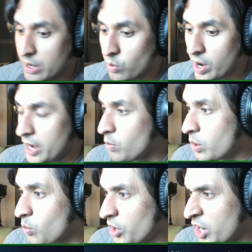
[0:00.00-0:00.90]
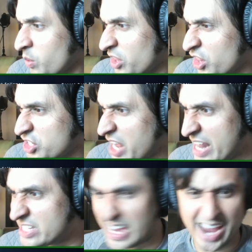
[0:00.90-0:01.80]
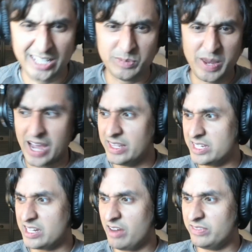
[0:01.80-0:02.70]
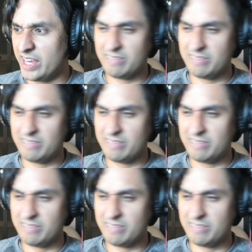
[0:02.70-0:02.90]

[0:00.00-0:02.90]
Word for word: Any anyone wondering whether there's any science behind this stuff?